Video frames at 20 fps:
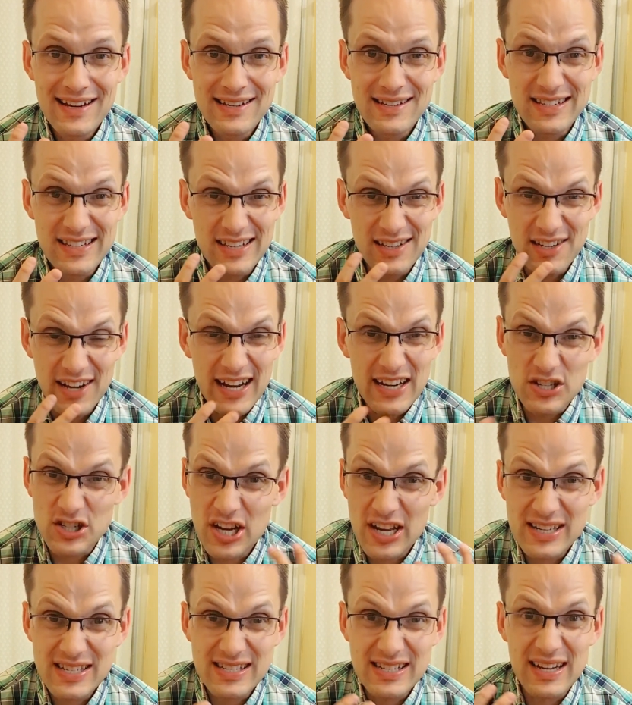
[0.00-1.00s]
to
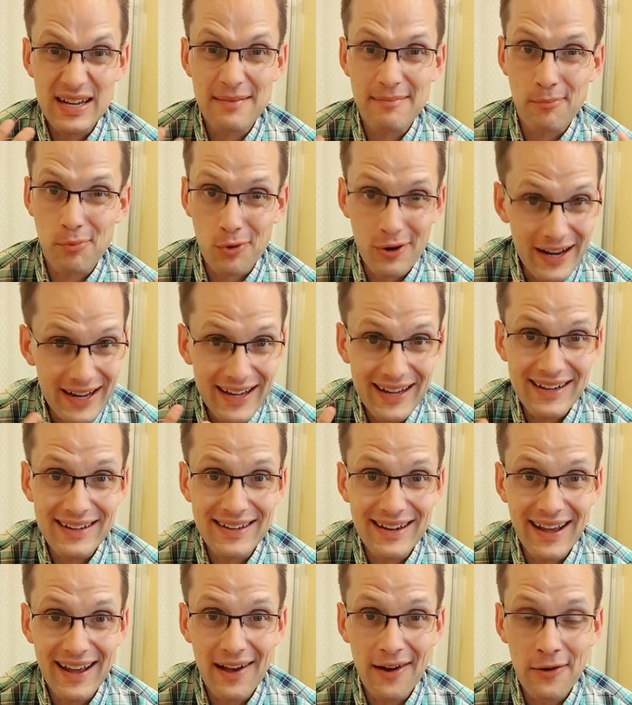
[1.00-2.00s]
digest it, break it
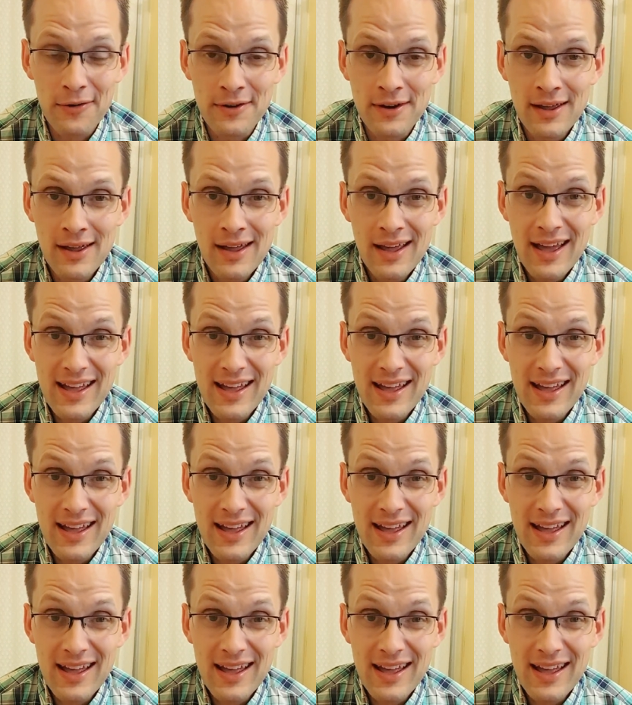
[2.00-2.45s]
down,